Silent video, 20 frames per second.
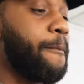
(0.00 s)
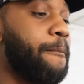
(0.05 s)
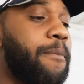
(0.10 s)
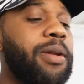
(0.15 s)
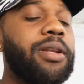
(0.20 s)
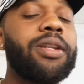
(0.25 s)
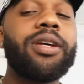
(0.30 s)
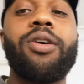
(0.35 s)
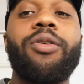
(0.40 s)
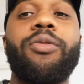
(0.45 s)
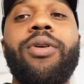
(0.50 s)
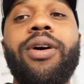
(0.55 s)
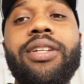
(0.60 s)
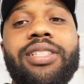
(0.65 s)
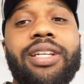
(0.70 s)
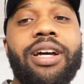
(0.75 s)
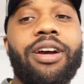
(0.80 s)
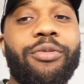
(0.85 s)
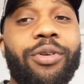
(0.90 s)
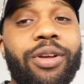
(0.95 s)
But no,
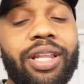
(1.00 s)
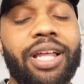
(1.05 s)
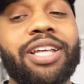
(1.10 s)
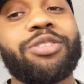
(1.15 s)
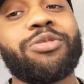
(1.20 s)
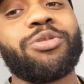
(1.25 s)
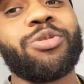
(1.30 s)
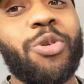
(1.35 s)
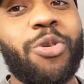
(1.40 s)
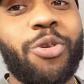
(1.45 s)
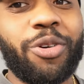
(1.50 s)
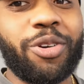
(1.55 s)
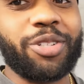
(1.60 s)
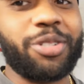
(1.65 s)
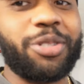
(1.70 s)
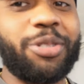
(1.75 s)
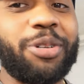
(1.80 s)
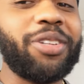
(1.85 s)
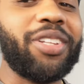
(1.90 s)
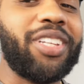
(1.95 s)
once I realized it was orange
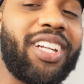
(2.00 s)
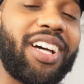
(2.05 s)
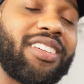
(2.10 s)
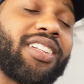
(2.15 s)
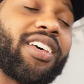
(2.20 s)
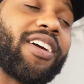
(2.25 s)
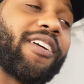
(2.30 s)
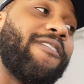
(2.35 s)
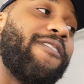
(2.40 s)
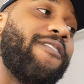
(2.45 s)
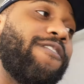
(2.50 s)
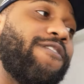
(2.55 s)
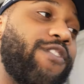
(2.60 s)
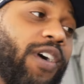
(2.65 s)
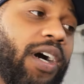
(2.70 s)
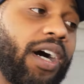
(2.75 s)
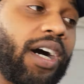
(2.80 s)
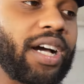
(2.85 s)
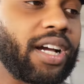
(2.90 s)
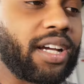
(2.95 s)
coolant, I was like,
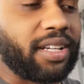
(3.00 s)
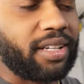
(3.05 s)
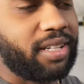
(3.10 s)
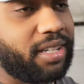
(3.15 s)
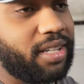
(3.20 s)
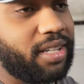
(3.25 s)
fuck.